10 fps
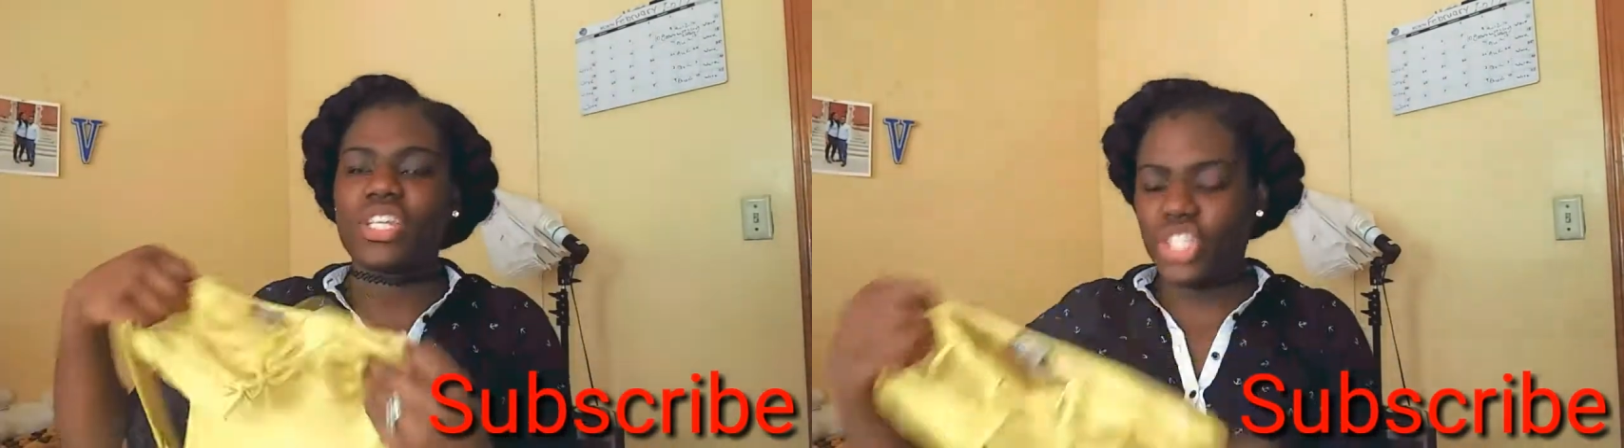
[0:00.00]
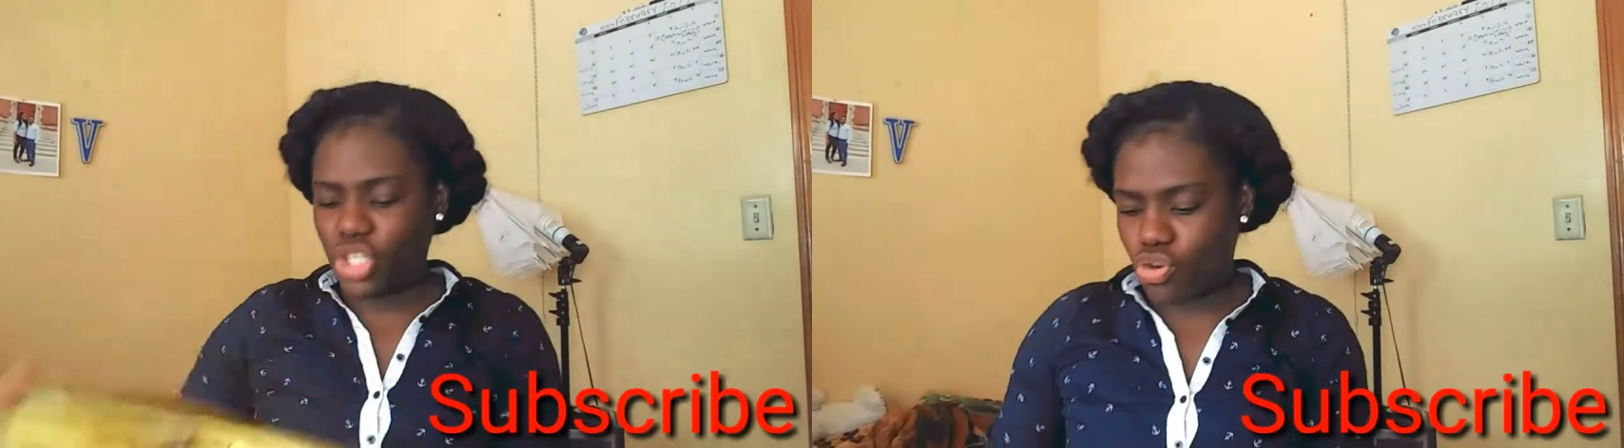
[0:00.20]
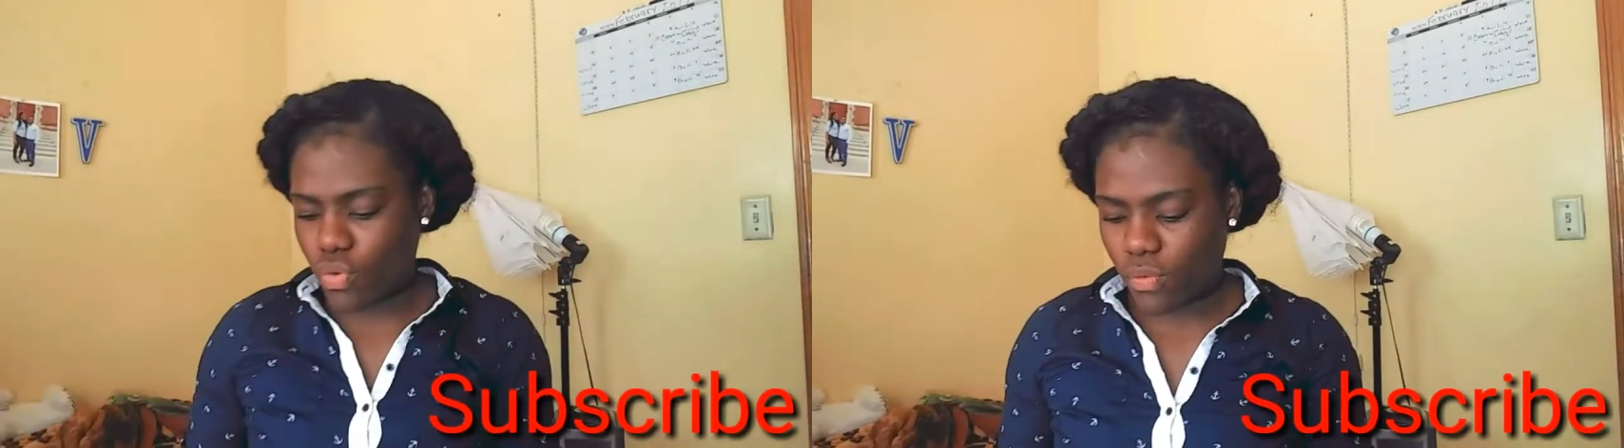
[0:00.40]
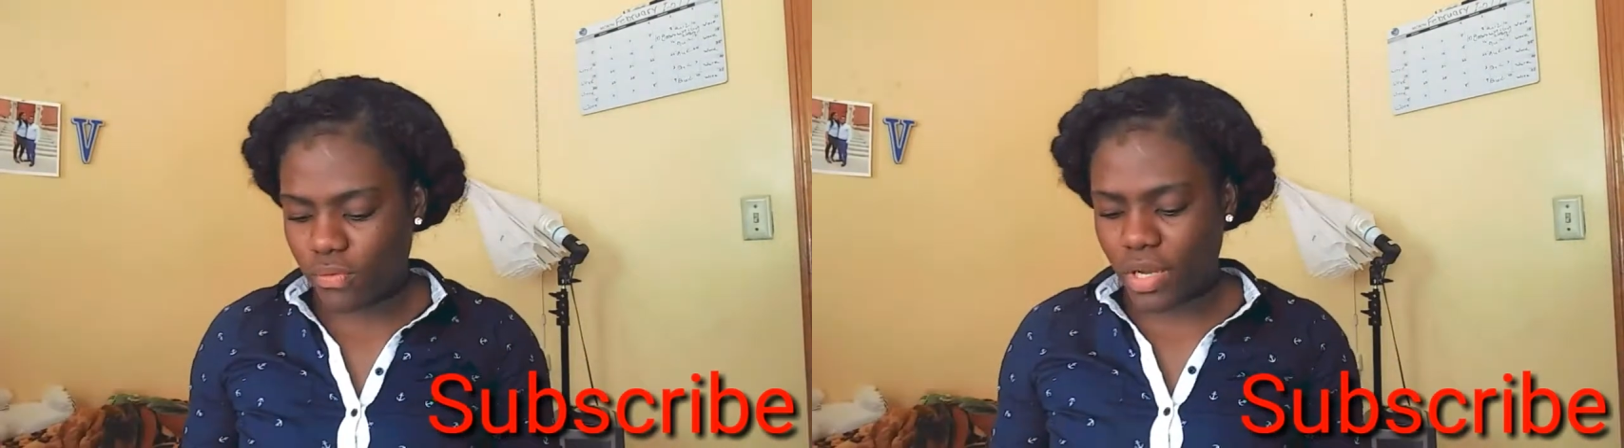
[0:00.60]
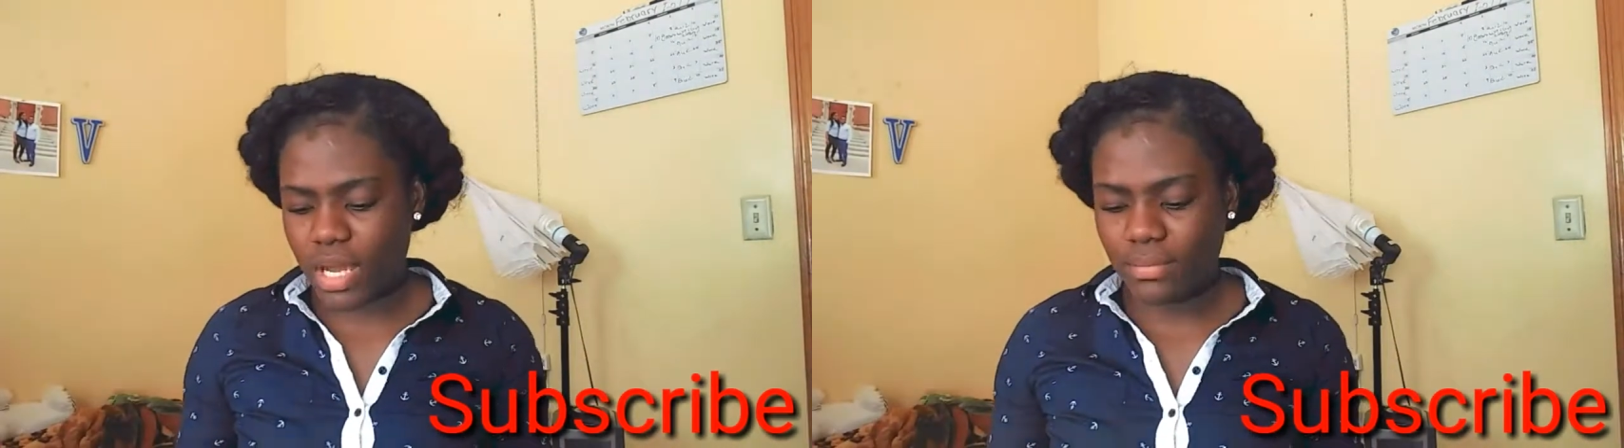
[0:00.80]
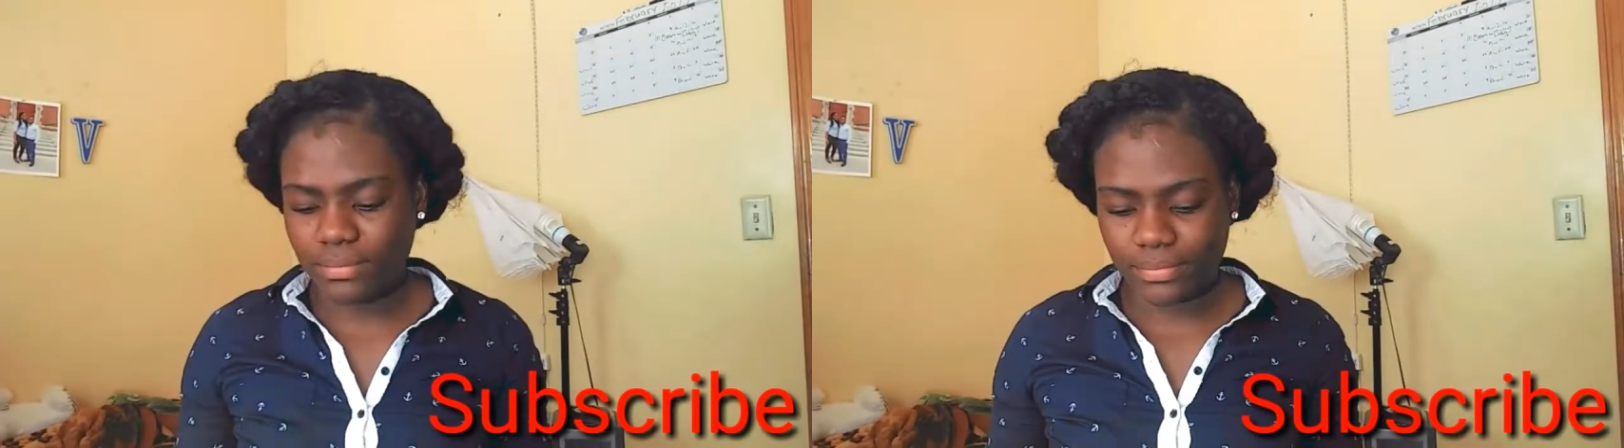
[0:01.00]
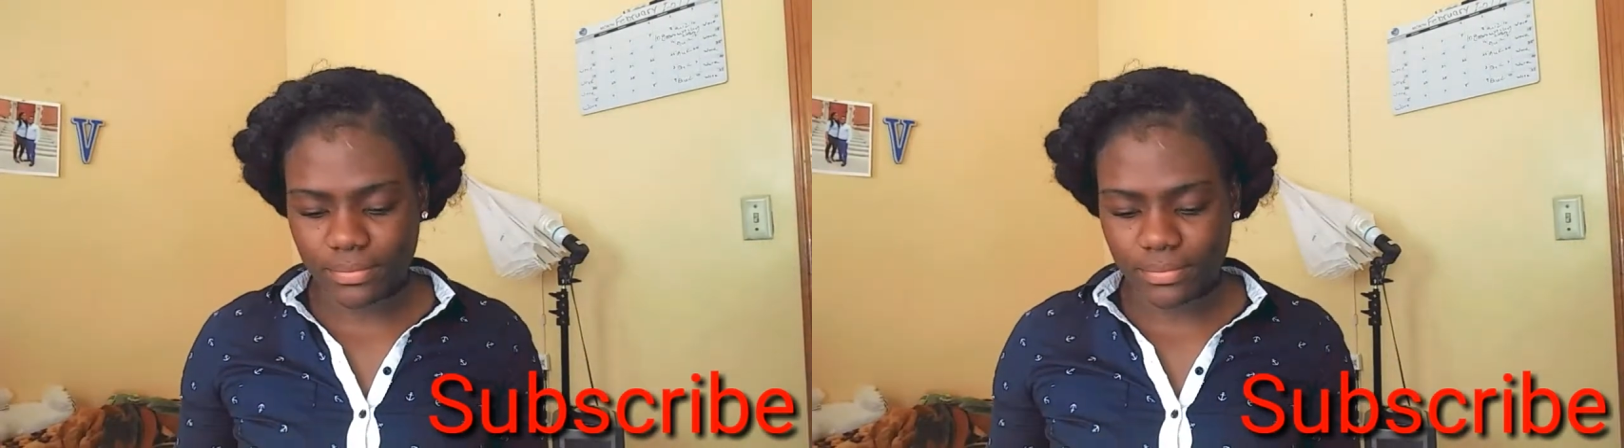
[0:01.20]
Fashion Nova.